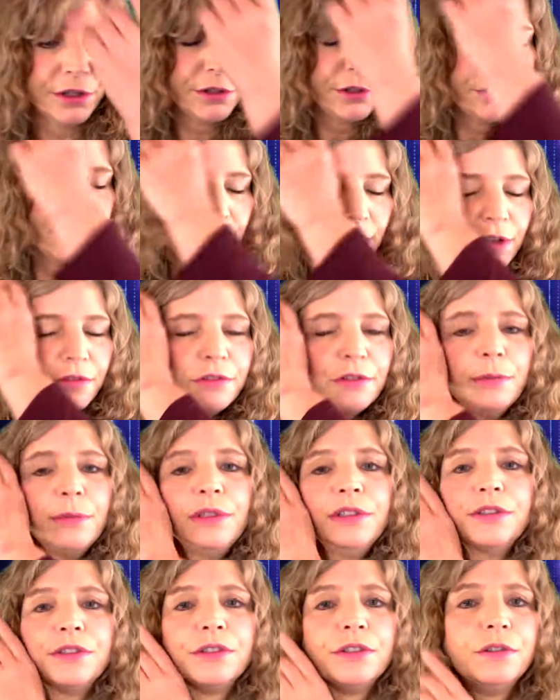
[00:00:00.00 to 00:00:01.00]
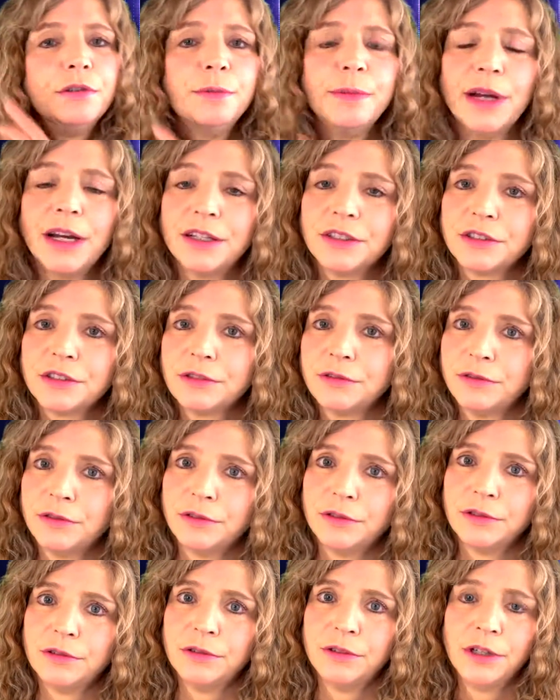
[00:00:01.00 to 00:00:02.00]
You have to be so
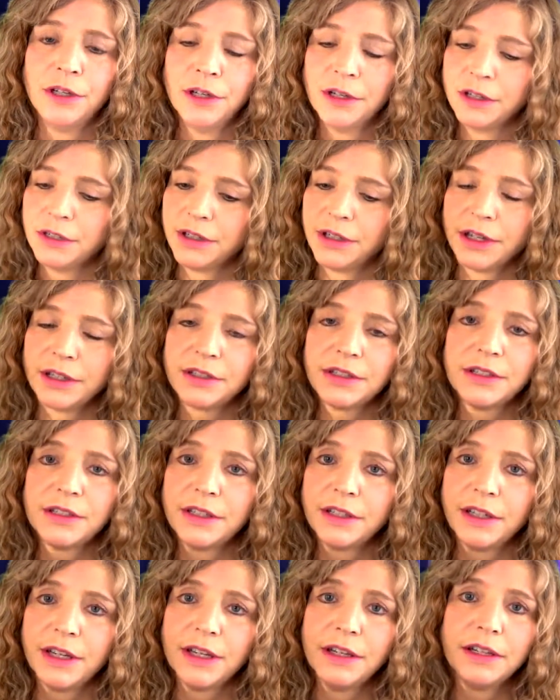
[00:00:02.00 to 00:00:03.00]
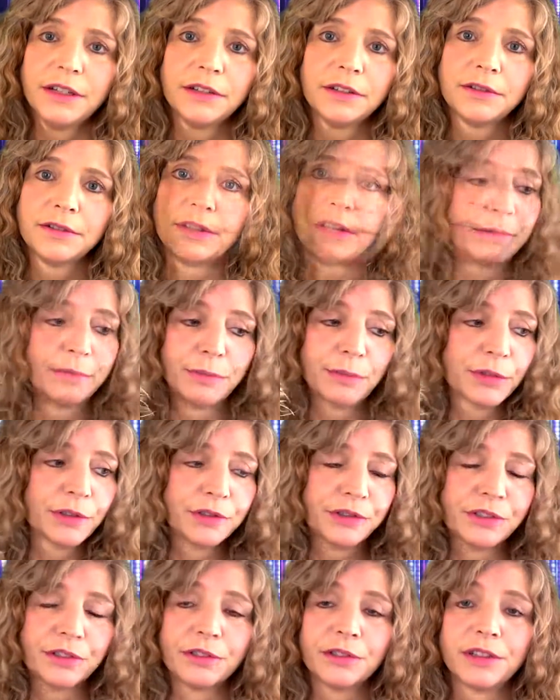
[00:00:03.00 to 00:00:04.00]
masterful not to take any of that
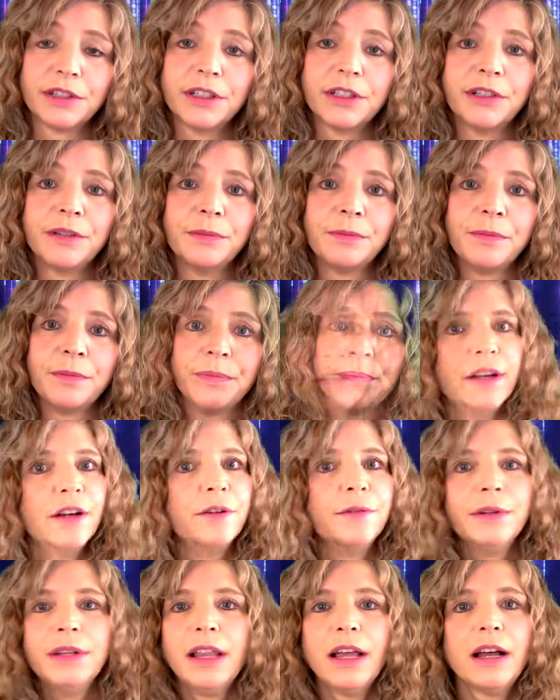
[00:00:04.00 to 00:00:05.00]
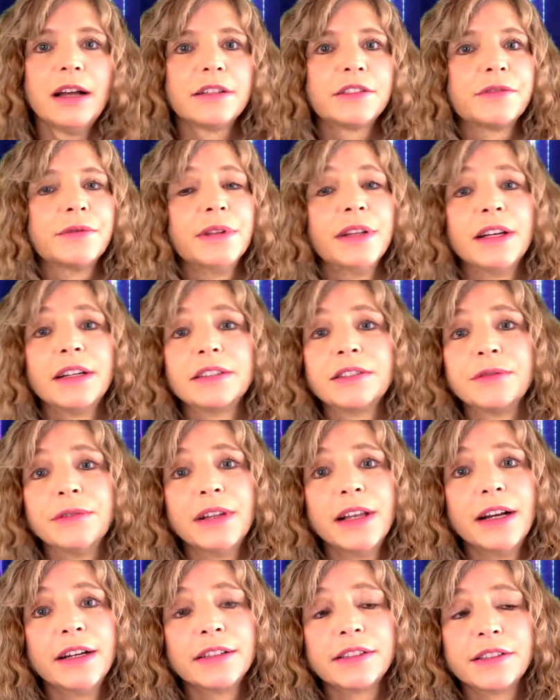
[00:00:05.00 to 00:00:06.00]
personally. Relax, relax,
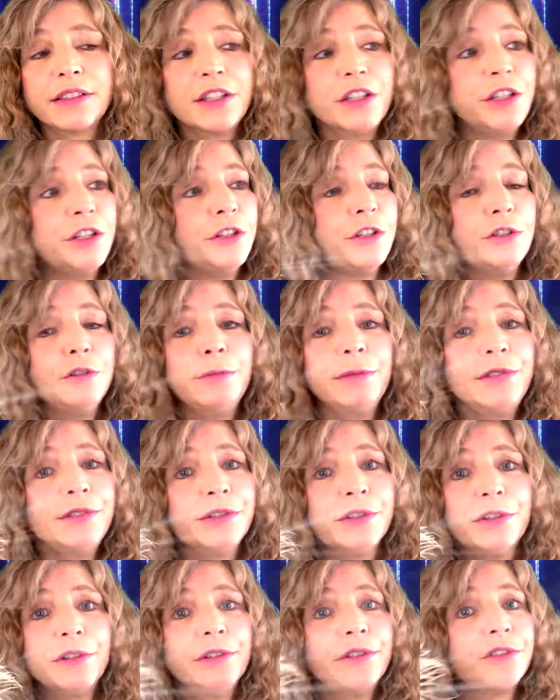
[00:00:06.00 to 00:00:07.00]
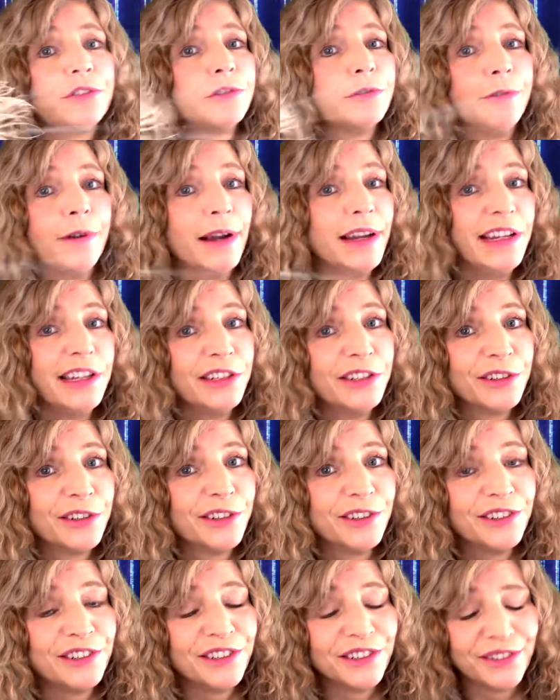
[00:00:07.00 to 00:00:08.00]
relax. The humans aren't trying to
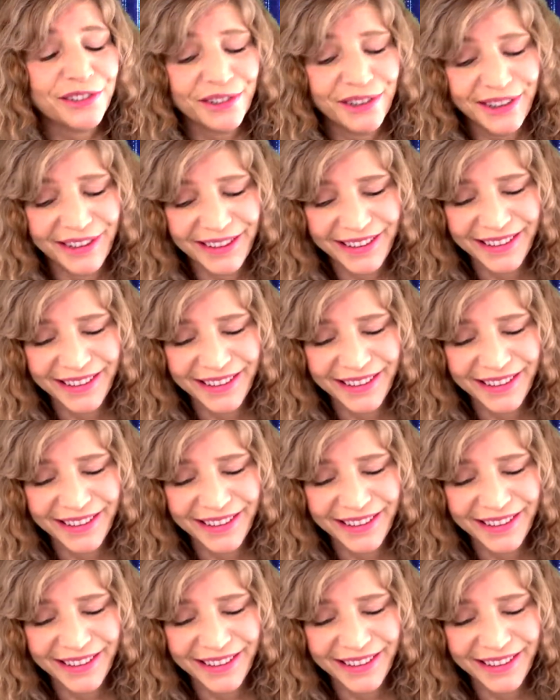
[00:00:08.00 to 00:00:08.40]
hurt you.